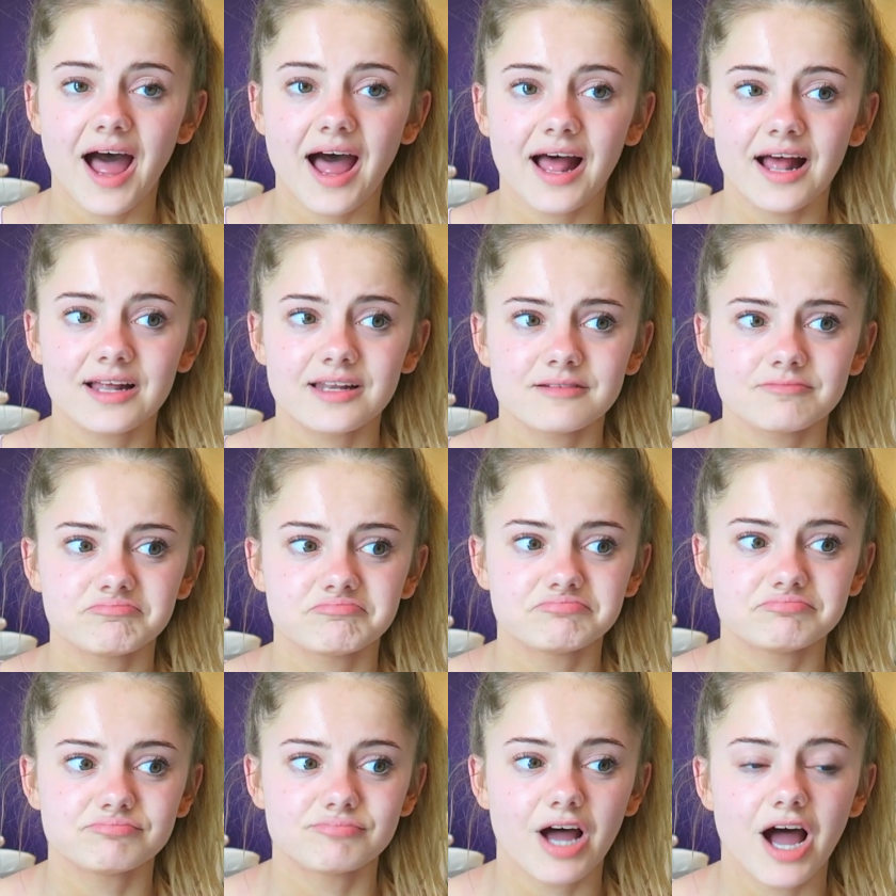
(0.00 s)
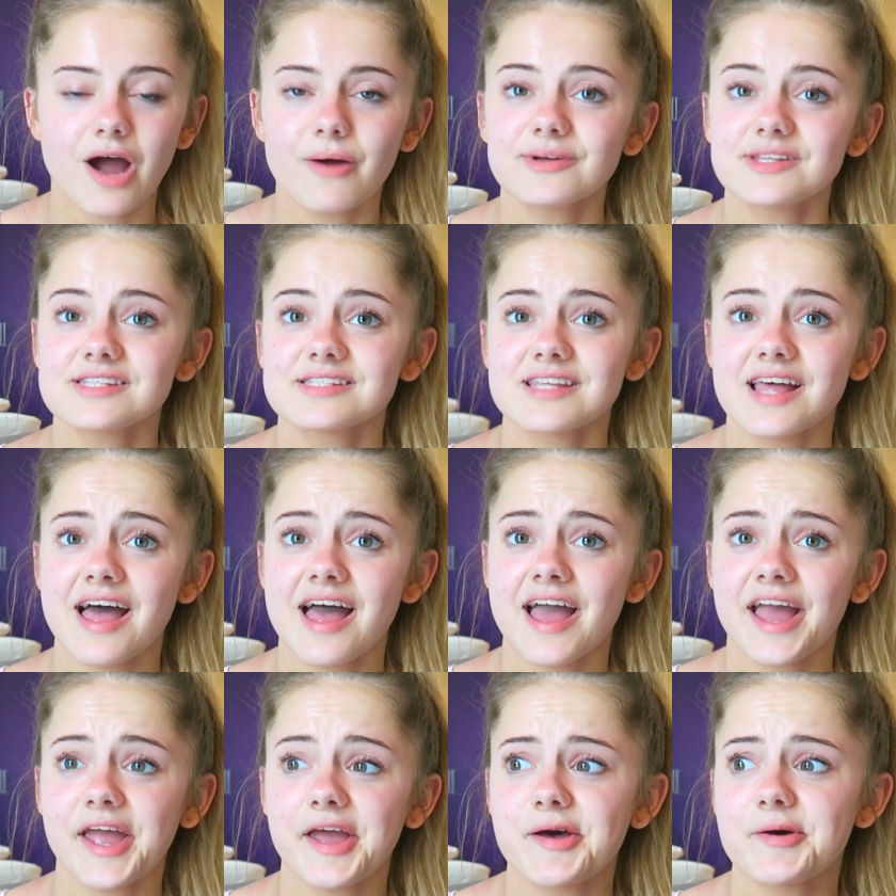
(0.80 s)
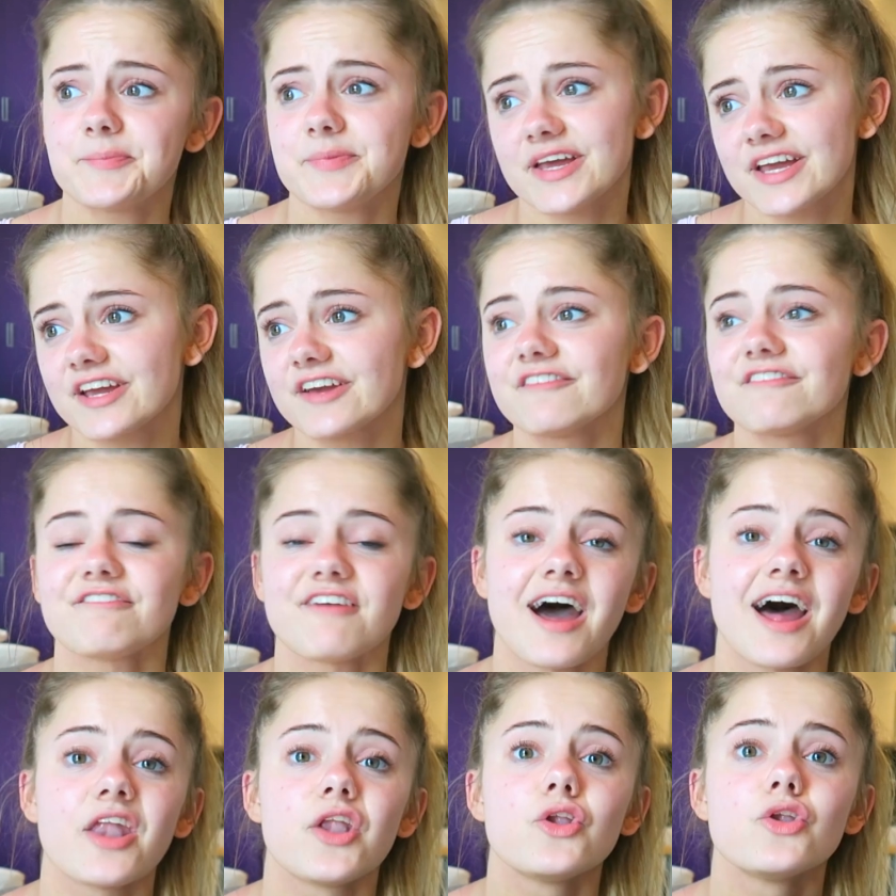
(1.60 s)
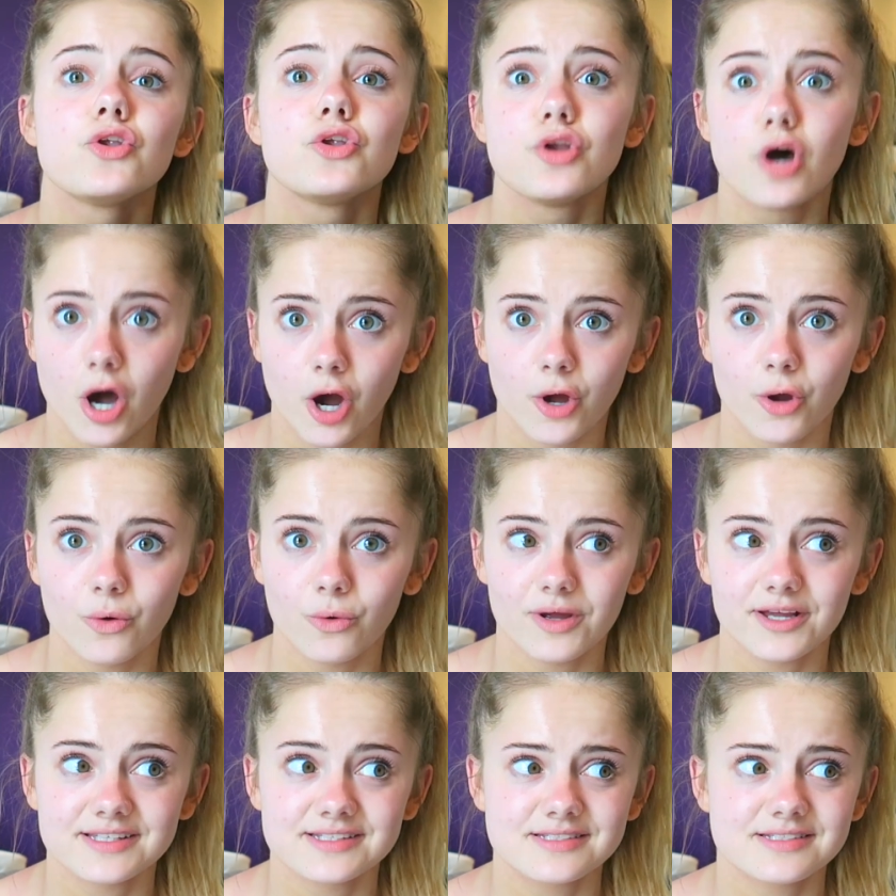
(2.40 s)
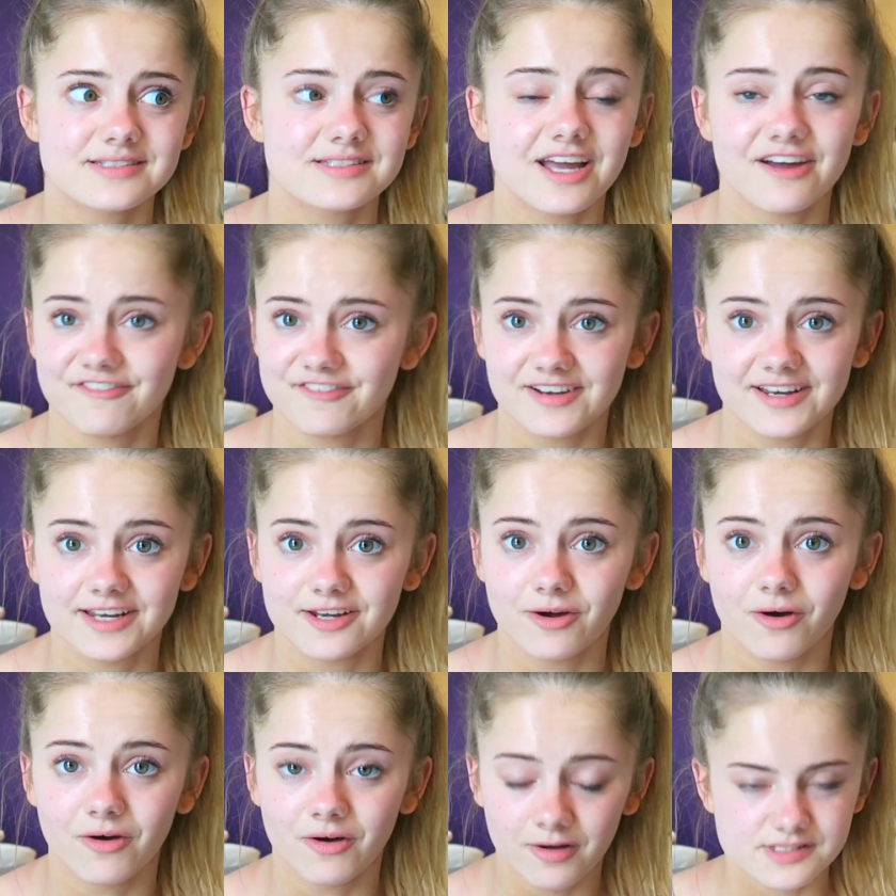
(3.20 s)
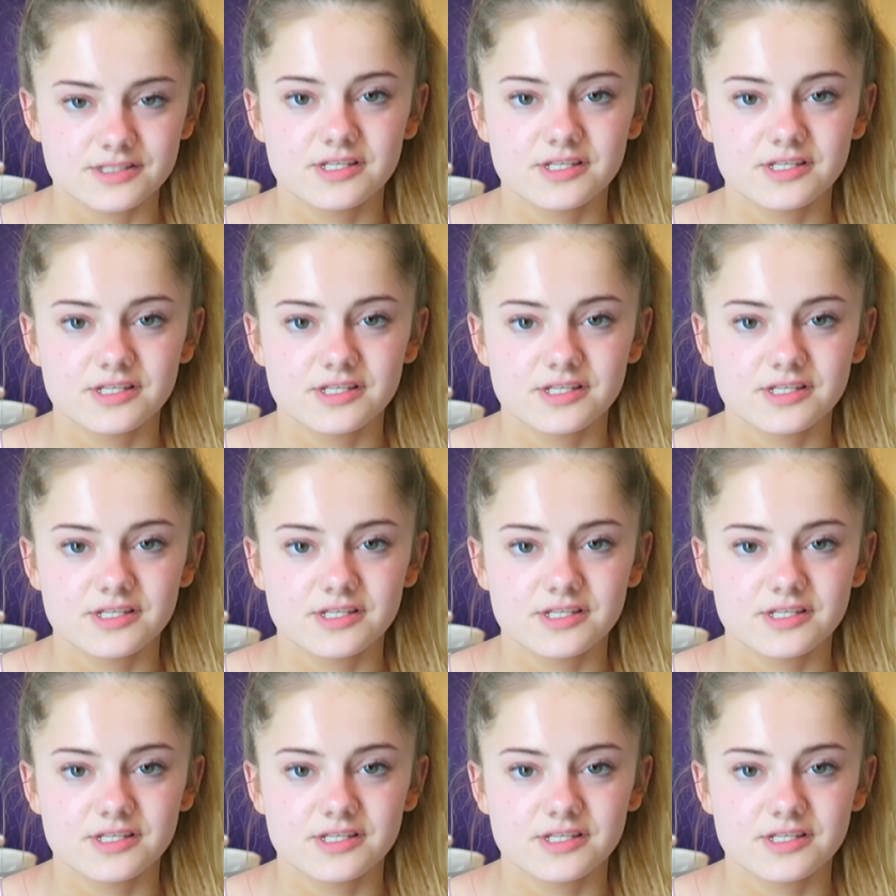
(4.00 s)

And I would say a big fat no, it's definitely not.